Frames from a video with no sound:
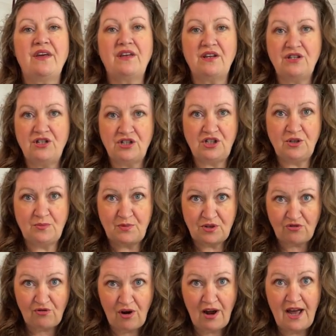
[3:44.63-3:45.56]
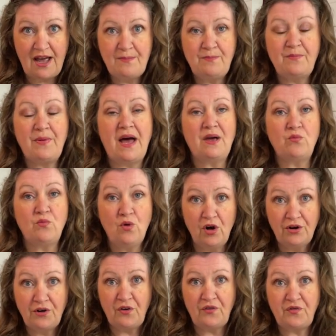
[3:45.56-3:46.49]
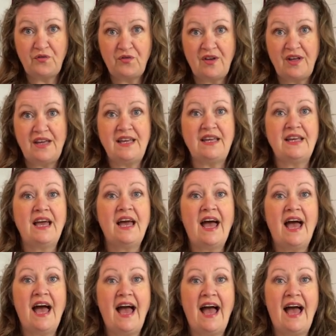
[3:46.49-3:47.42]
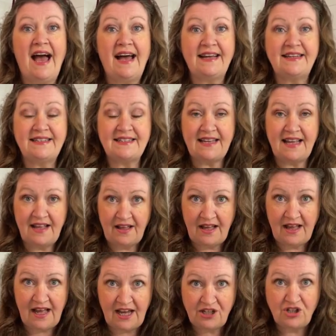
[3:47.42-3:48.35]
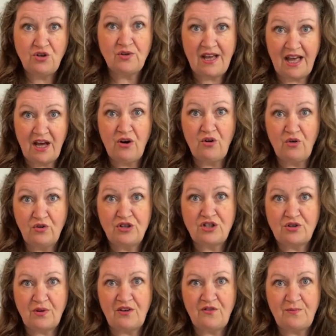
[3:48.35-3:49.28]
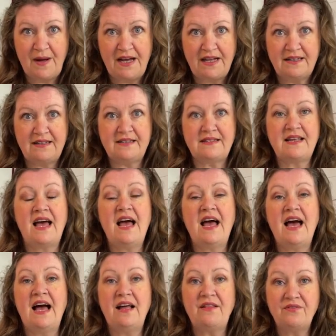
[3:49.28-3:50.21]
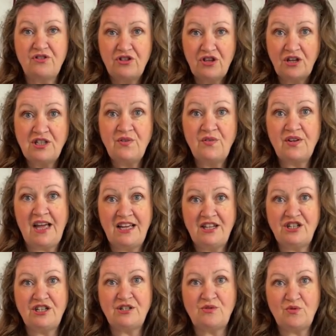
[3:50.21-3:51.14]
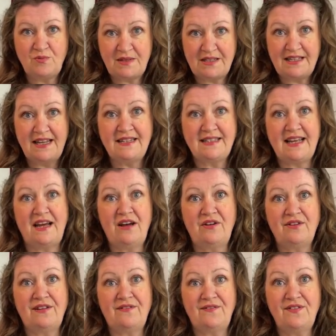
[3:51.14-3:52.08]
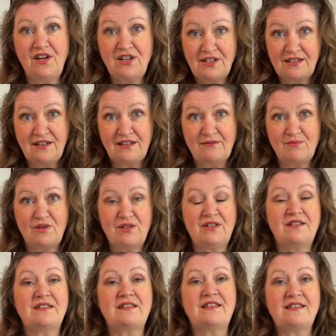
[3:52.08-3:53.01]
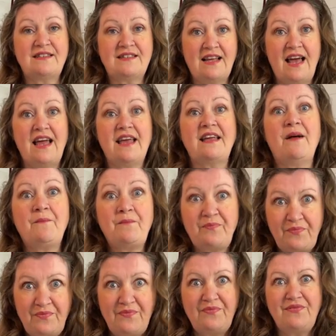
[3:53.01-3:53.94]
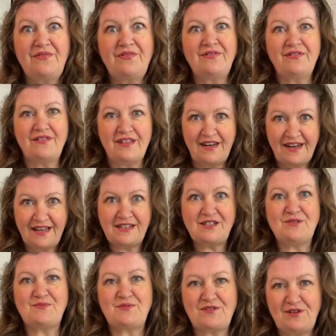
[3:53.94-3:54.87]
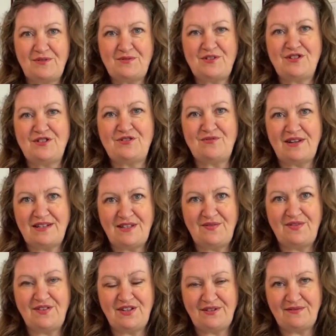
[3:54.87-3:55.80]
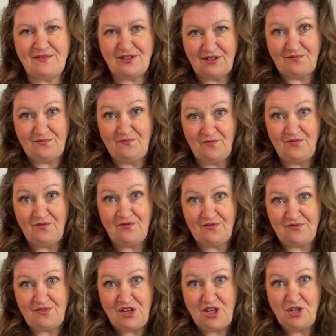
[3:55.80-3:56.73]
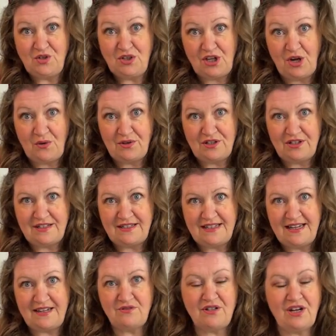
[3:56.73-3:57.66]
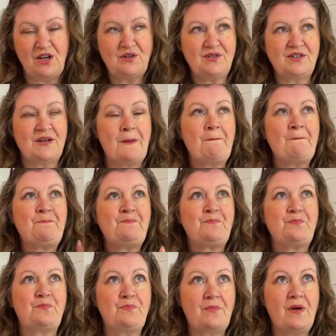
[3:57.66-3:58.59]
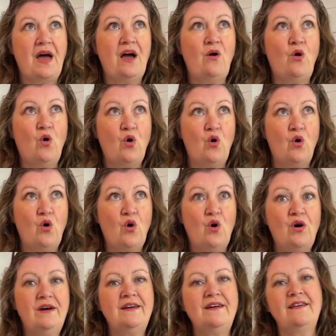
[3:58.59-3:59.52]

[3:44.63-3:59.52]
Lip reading: you subscribe, pay one-off fee, and you'll get all the 12 patterns. Notifications will be sent out on the 1st of the month to say the next subscription's ready for you to go on and download. Or